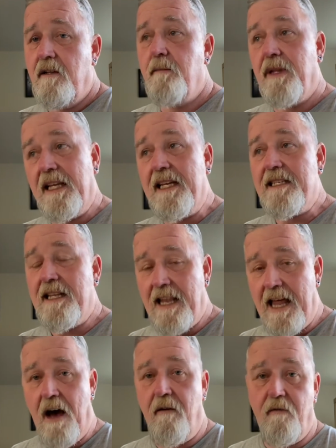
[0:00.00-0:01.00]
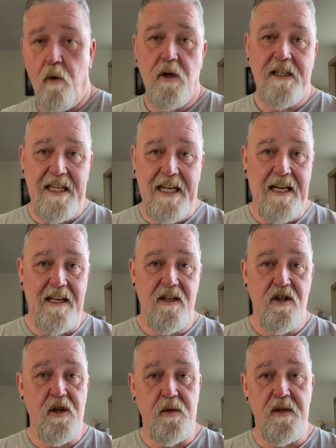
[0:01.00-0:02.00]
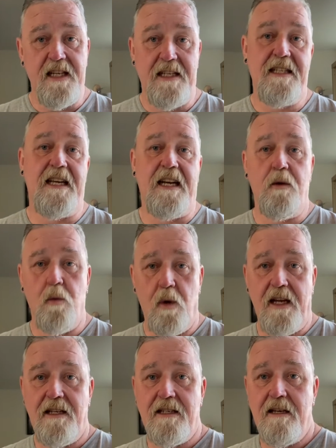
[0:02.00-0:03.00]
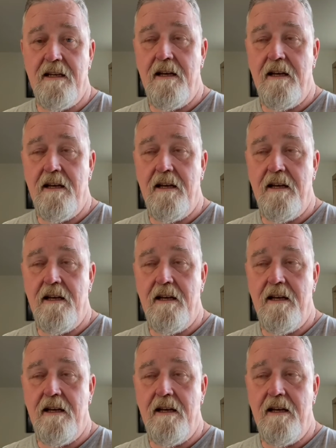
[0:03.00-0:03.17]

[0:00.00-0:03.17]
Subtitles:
please allow 14 to 16 weeks